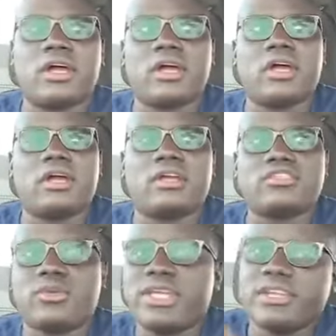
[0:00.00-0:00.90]
uh,
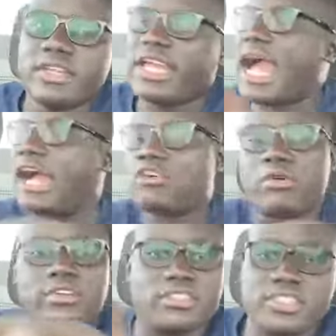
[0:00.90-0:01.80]
to Italy
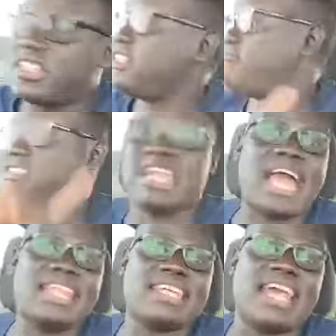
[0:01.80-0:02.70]
across the sea, the
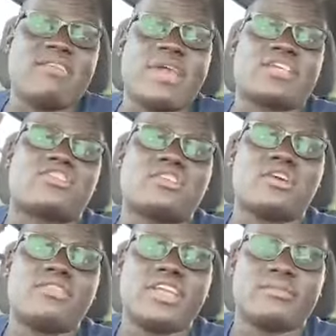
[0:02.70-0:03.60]
other direction of
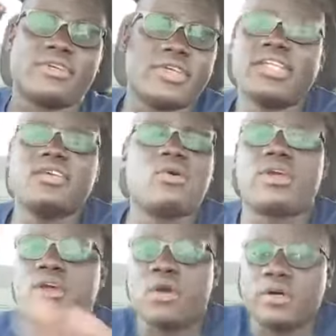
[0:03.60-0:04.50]
Nineveh. He didn't want to
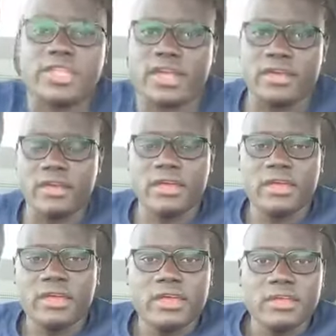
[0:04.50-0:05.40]
go there,
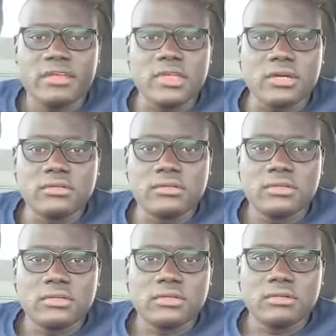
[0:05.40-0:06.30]
you know.
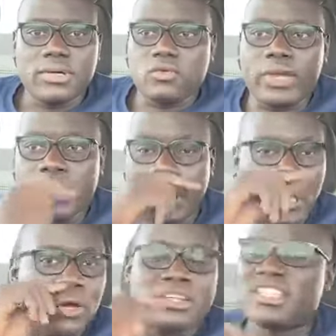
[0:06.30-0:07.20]
But when
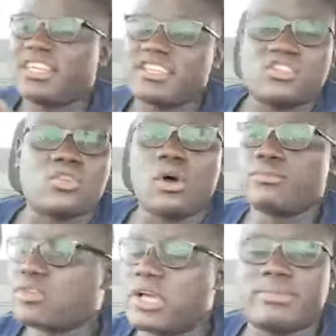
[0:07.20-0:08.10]
God sent a storm
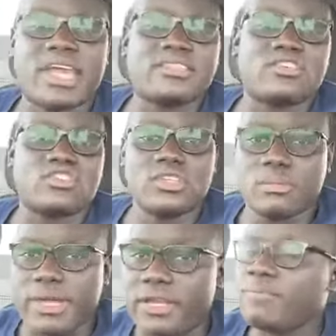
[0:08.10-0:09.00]
to capsize the ship
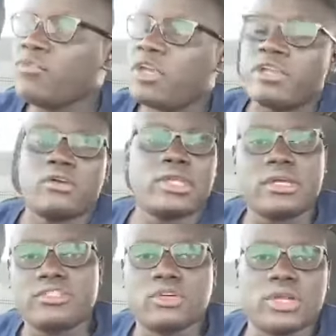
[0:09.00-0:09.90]
and uh,
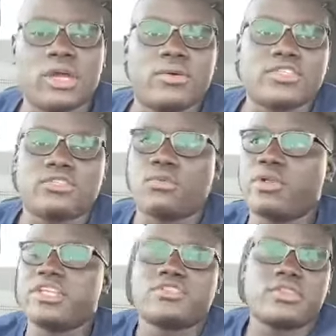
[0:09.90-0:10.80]
Jonah was thrown
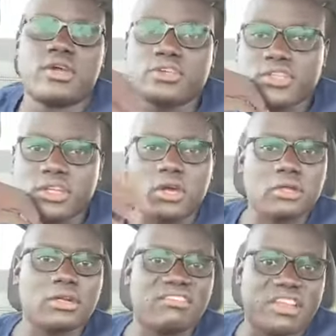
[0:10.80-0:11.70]
into the ocean, God could
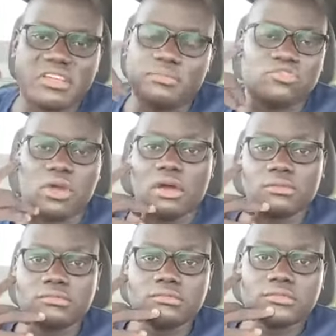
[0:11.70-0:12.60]
have let him drown,
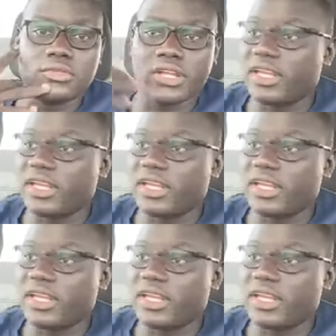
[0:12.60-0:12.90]
could have let him